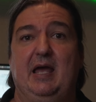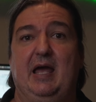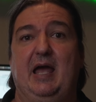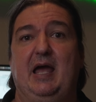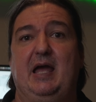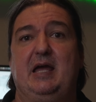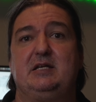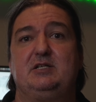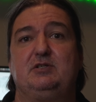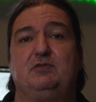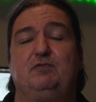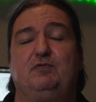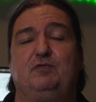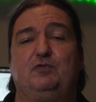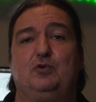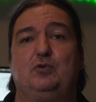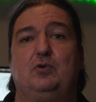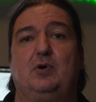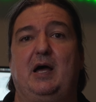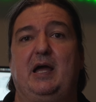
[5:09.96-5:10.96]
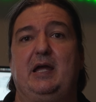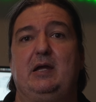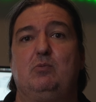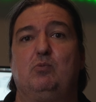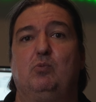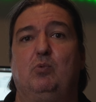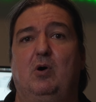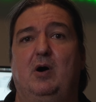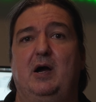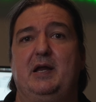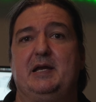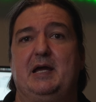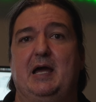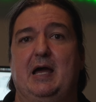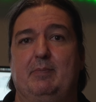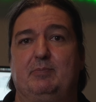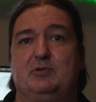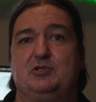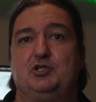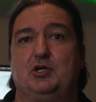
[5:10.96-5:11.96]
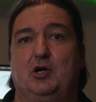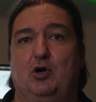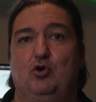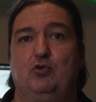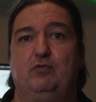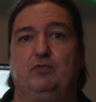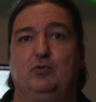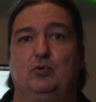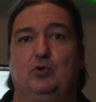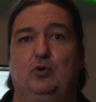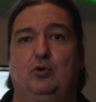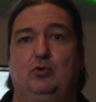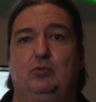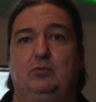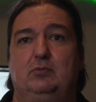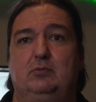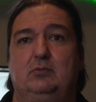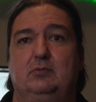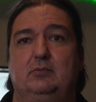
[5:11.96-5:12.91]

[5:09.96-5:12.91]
and for a wider aperture overall.